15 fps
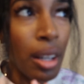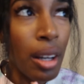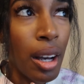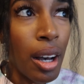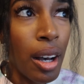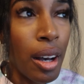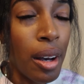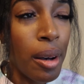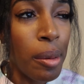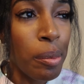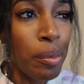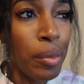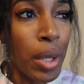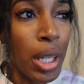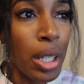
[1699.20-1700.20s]

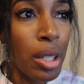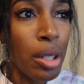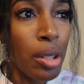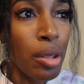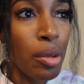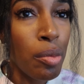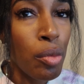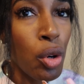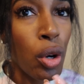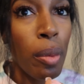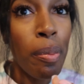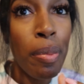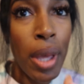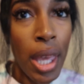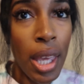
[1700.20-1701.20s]
more
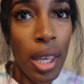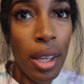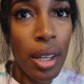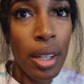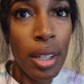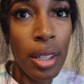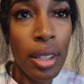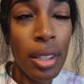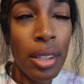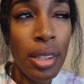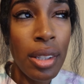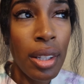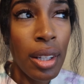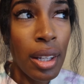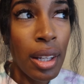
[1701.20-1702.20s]
pink,
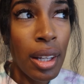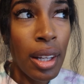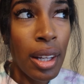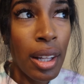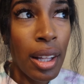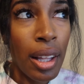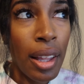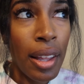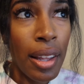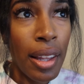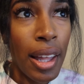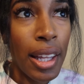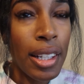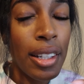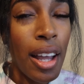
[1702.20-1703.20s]

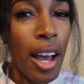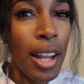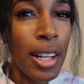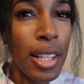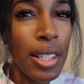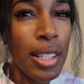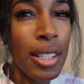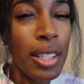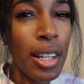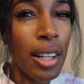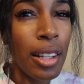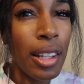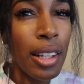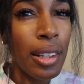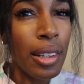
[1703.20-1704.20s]
like not
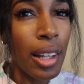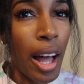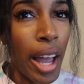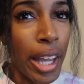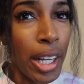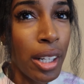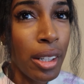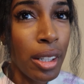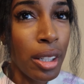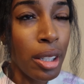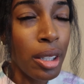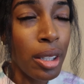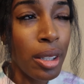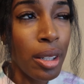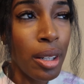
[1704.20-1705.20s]
necessarily
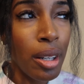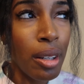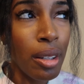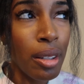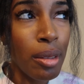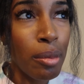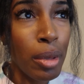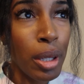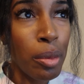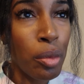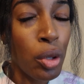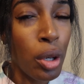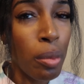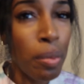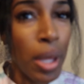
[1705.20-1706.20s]
lighter, but
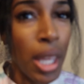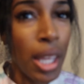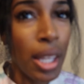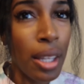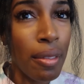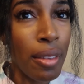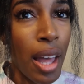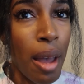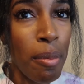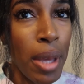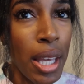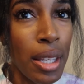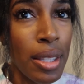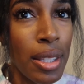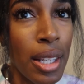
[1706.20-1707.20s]
more pink, if that
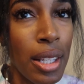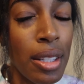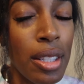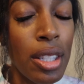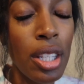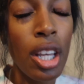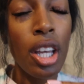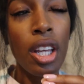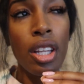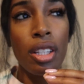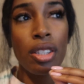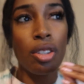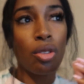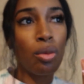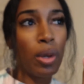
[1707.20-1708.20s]
makes sense.
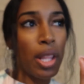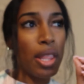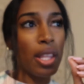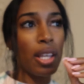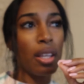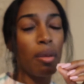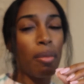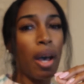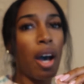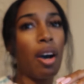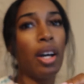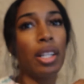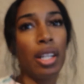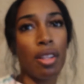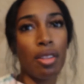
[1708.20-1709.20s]
So
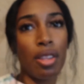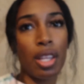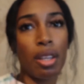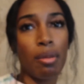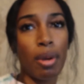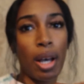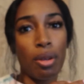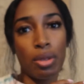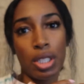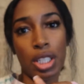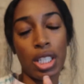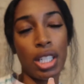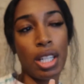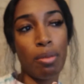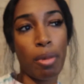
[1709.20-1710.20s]
another thing about when
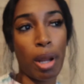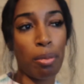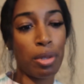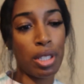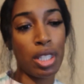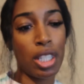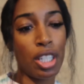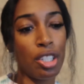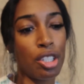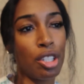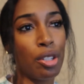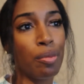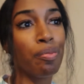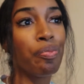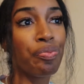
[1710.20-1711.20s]
she did my
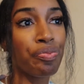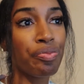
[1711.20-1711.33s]
procedure,